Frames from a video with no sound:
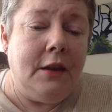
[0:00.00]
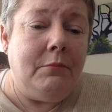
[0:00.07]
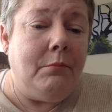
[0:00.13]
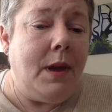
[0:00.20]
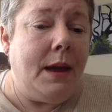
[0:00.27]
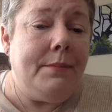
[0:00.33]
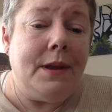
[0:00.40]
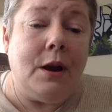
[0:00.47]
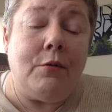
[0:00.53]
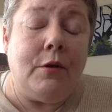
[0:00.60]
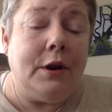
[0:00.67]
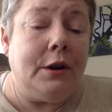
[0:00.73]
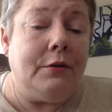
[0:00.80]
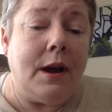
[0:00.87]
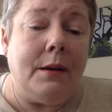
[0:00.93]
Maybe I
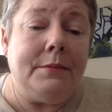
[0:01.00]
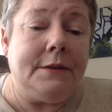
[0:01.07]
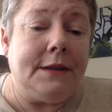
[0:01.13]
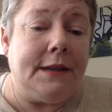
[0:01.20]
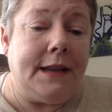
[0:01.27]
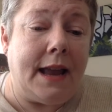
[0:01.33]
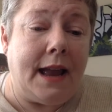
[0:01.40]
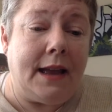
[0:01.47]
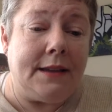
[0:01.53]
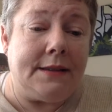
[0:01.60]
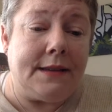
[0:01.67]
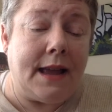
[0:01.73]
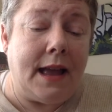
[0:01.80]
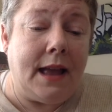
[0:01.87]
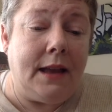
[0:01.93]
want her up today, I
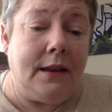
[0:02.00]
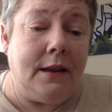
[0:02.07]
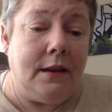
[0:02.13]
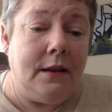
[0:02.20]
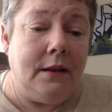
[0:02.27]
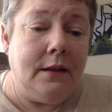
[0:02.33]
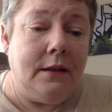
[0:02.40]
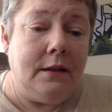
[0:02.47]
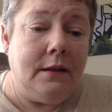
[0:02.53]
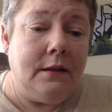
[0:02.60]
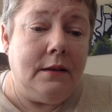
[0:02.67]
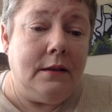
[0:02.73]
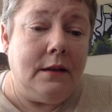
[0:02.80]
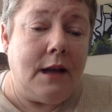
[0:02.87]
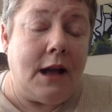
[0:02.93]
said.
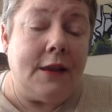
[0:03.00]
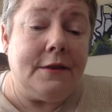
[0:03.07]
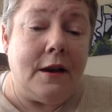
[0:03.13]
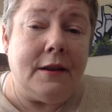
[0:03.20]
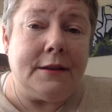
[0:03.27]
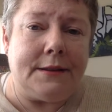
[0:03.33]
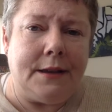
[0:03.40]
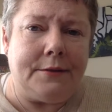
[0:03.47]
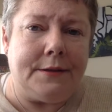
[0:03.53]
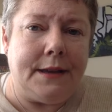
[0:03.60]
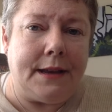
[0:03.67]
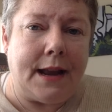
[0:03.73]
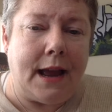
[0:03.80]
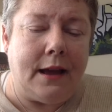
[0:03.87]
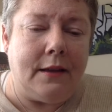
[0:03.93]
I thought so,
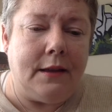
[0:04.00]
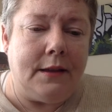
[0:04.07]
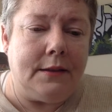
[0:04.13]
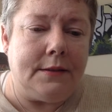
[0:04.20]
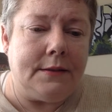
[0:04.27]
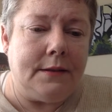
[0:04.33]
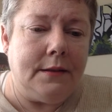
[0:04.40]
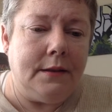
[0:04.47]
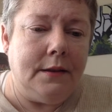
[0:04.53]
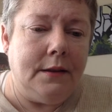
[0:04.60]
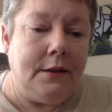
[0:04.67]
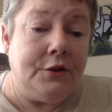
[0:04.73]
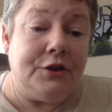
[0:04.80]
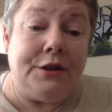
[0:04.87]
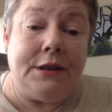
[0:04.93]
said Alice.
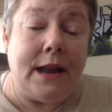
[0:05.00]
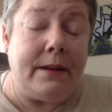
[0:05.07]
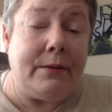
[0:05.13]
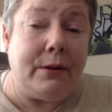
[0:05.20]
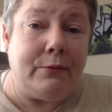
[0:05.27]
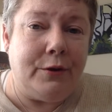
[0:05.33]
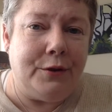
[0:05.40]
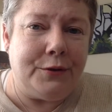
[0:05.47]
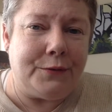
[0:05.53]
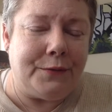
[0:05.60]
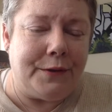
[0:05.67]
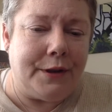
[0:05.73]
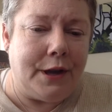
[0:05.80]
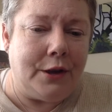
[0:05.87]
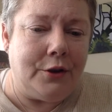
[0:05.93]
She never roots for
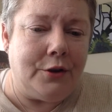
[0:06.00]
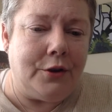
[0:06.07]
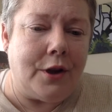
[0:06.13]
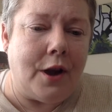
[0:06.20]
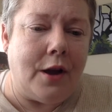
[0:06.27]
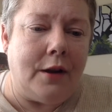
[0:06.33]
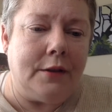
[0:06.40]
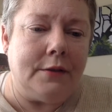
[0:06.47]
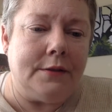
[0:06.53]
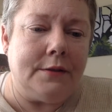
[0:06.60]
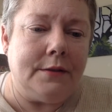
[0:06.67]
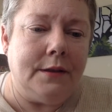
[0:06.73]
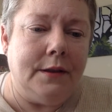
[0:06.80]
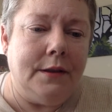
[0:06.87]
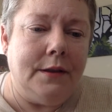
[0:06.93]
the underdogs.
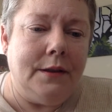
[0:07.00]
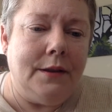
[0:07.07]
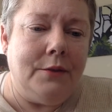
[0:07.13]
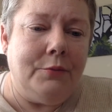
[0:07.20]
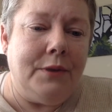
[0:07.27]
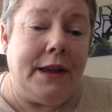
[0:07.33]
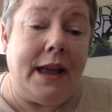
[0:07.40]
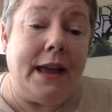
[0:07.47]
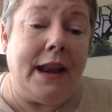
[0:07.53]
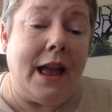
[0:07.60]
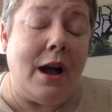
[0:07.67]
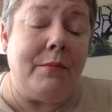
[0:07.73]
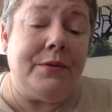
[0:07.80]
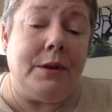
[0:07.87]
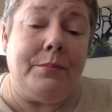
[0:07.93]
We can't
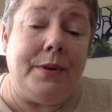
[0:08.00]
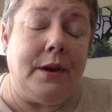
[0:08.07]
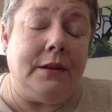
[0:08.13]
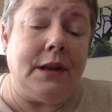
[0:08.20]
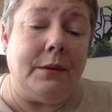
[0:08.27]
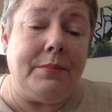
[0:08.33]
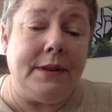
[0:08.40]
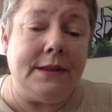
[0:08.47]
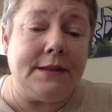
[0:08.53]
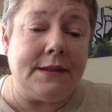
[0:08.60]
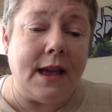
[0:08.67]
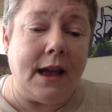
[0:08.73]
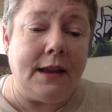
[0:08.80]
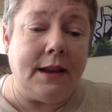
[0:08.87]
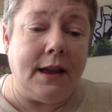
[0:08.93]
help the buildup
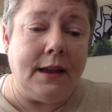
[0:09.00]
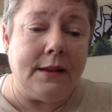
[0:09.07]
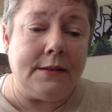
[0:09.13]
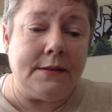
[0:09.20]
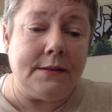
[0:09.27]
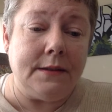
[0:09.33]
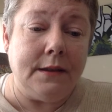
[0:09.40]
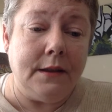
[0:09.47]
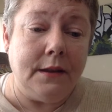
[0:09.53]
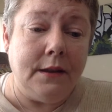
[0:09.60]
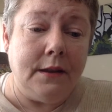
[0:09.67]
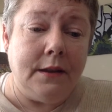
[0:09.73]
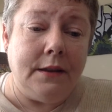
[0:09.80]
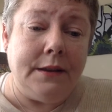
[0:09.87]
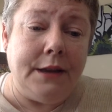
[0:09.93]
inside us.
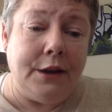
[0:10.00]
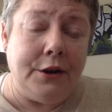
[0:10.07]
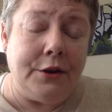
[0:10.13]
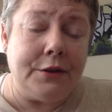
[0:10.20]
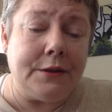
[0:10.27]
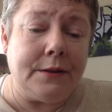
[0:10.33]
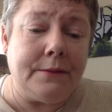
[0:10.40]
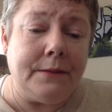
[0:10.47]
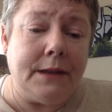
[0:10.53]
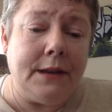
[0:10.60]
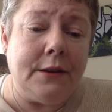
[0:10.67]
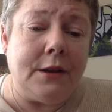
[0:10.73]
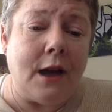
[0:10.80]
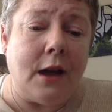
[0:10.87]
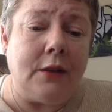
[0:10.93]
Years of
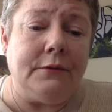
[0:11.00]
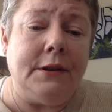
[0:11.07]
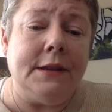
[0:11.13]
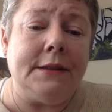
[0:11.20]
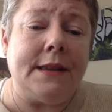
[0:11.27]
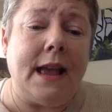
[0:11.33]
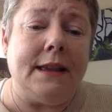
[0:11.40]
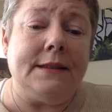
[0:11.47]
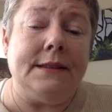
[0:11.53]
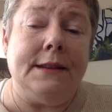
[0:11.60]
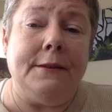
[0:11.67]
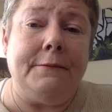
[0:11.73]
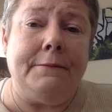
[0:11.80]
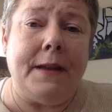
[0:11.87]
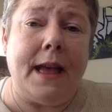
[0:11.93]
intolerance has an
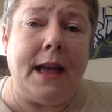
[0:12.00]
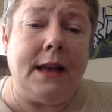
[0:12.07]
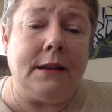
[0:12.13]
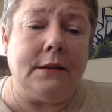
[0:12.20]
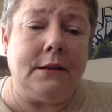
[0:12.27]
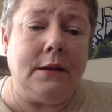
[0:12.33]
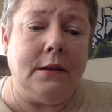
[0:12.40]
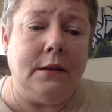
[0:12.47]
effect